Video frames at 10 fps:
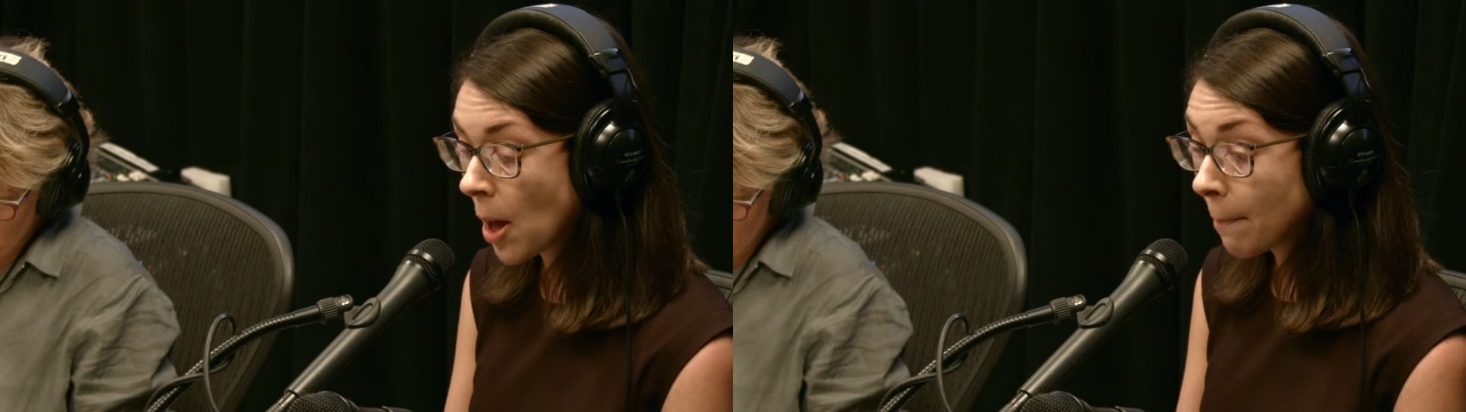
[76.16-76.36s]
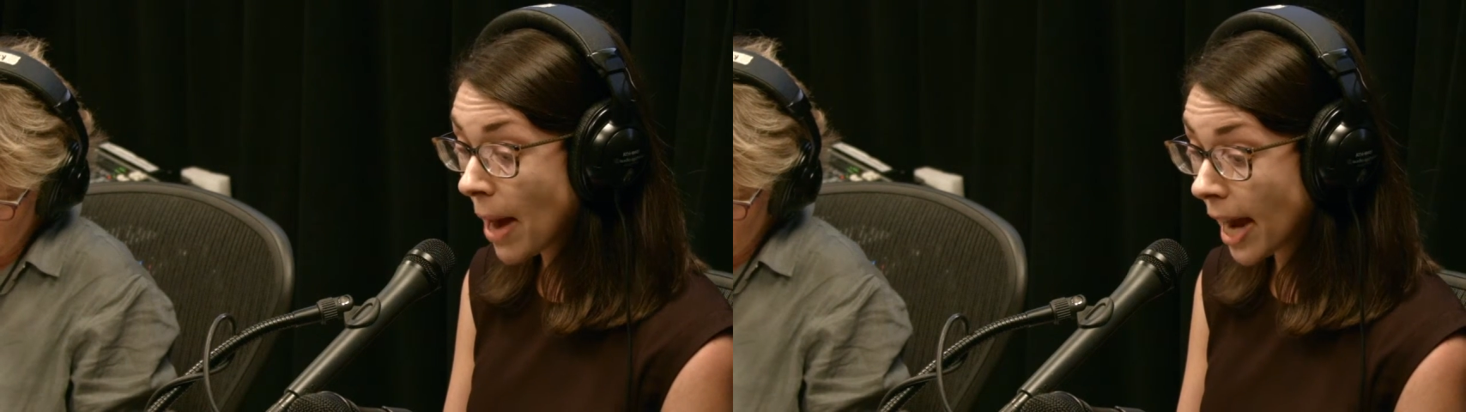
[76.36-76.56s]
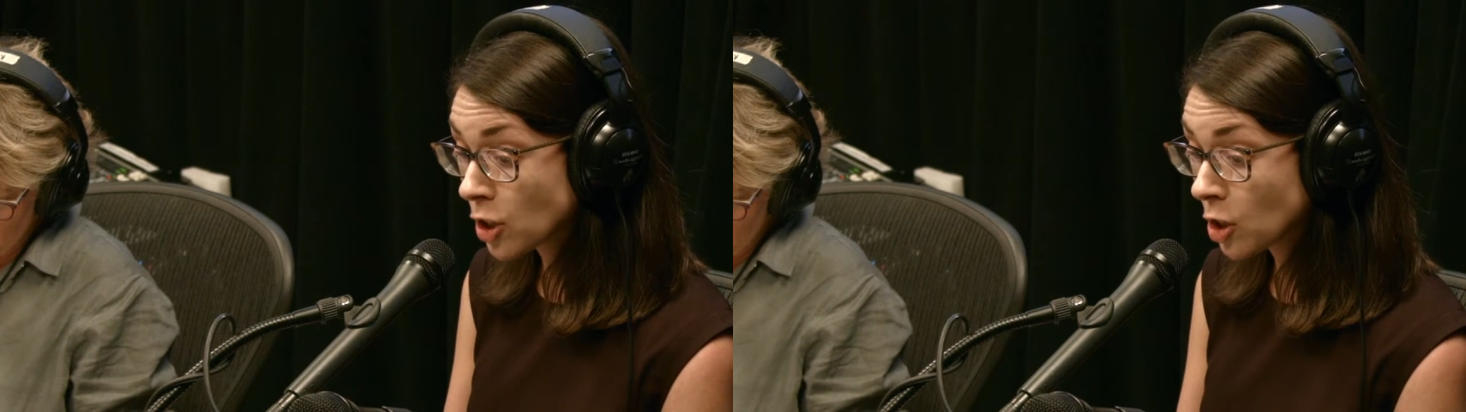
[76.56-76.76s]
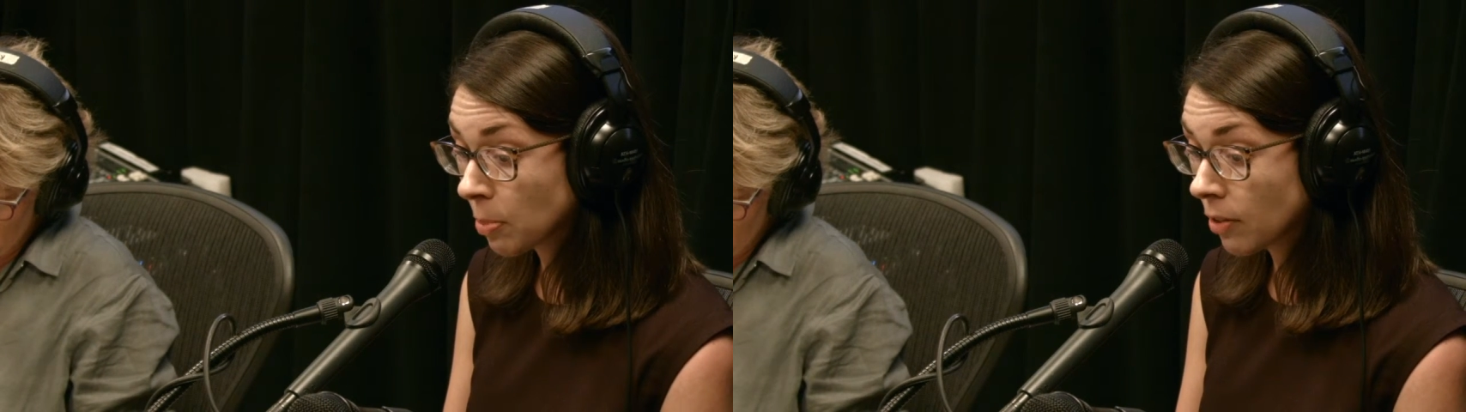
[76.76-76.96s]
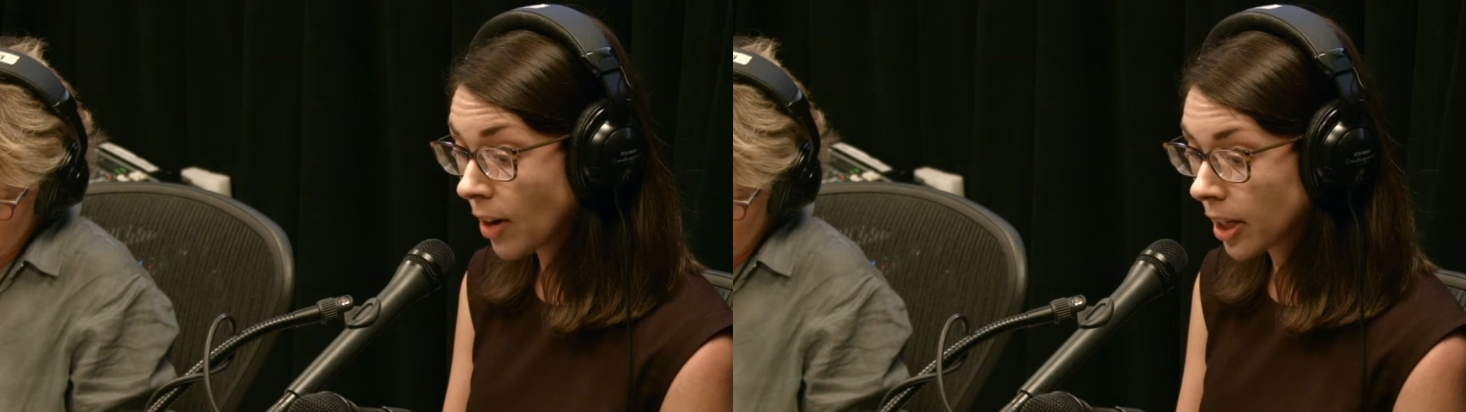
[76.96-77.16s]
back to
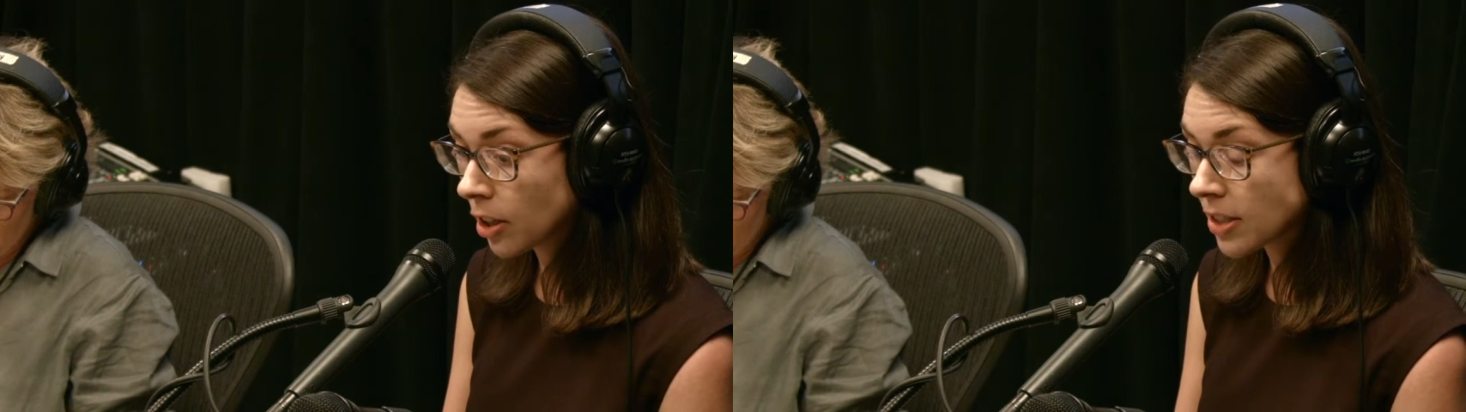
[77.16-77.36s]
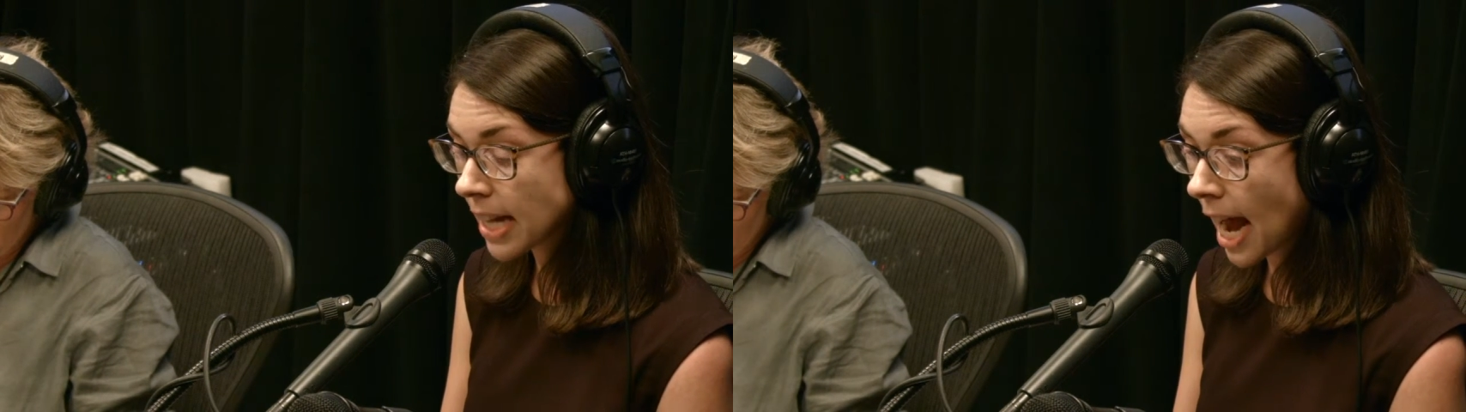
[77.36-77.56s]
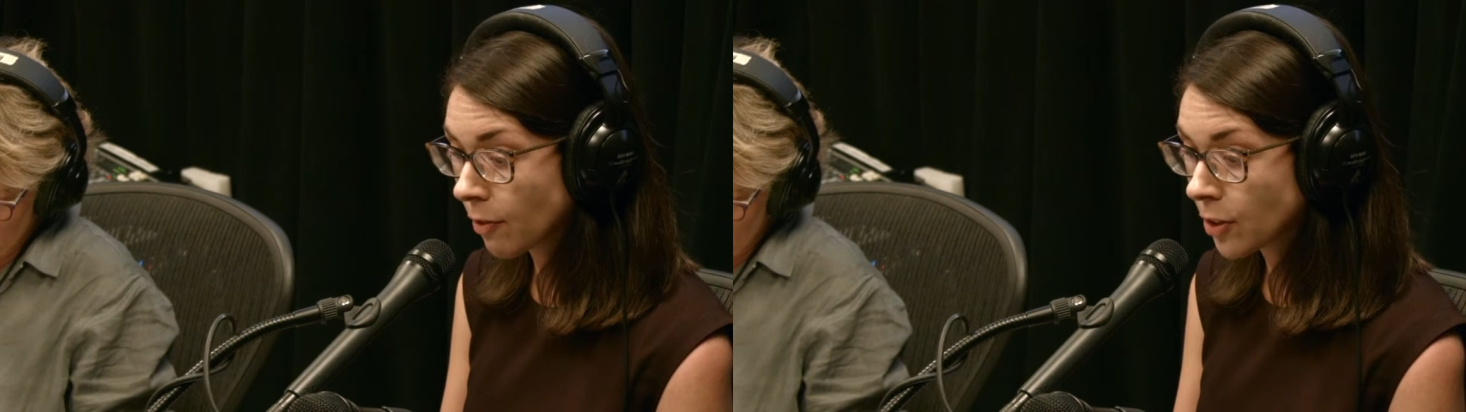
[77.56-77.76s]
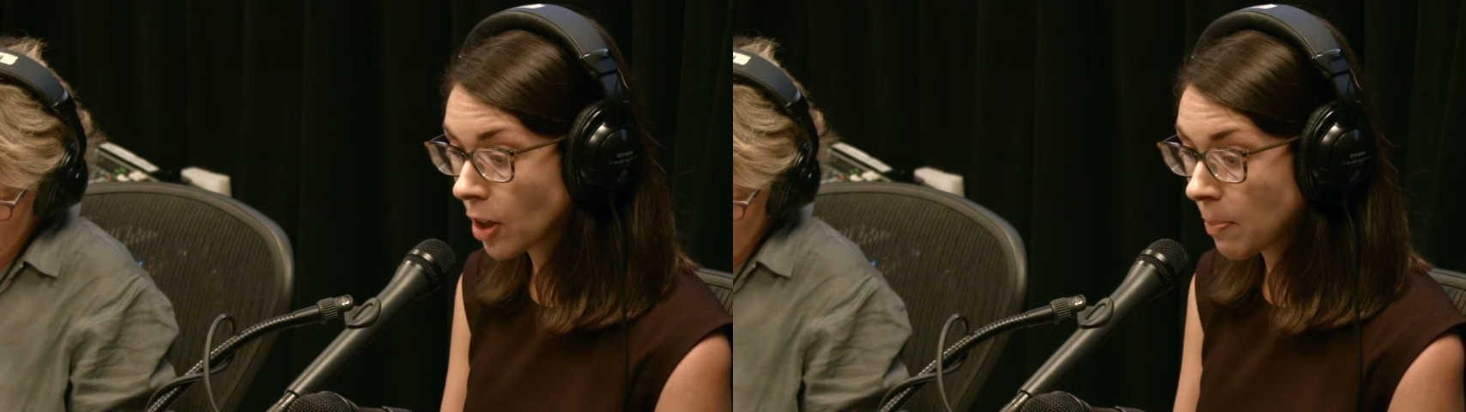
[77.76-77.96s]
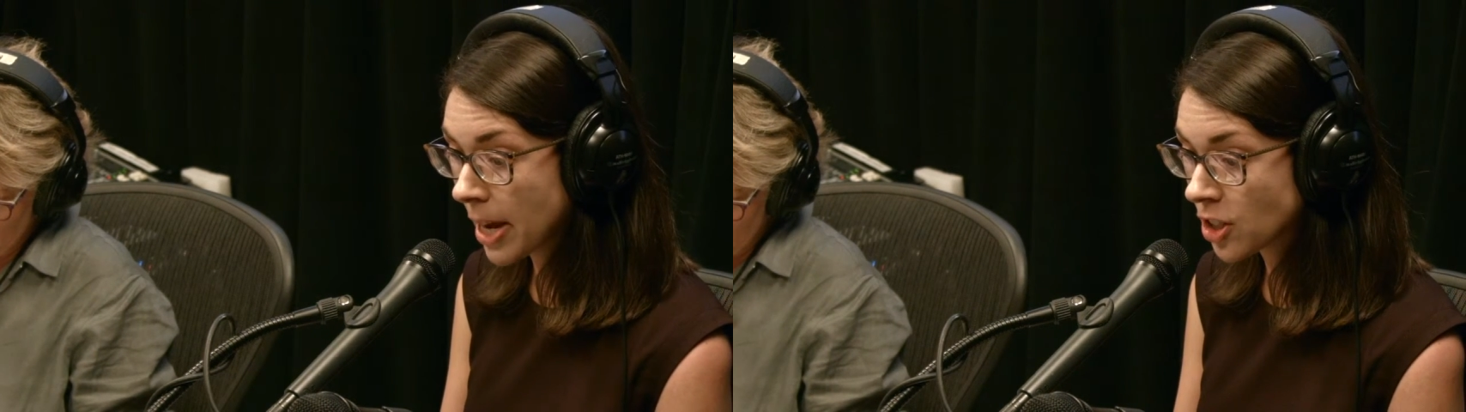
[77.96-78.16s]
providers after
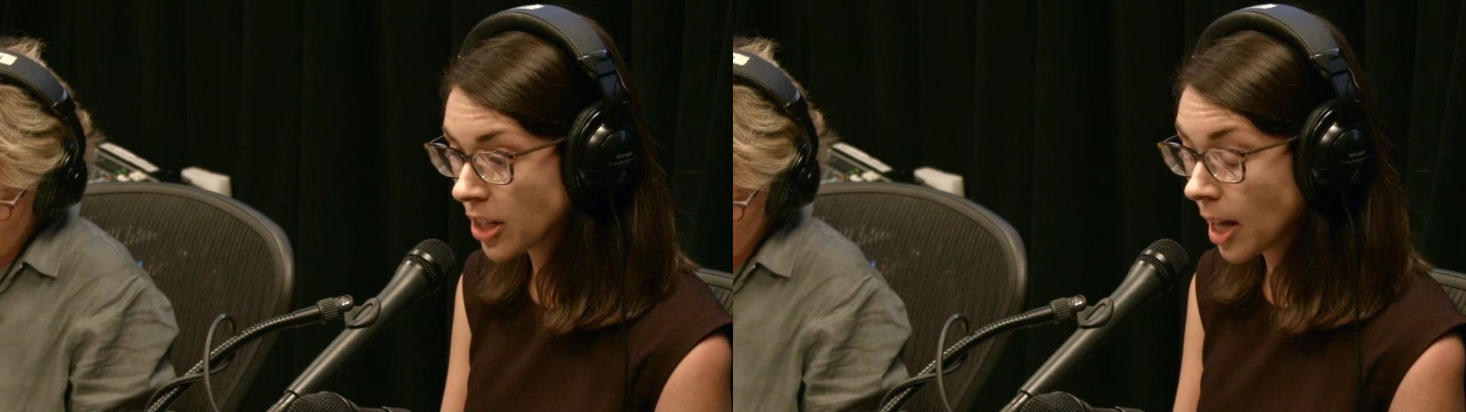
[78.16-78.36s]
a patient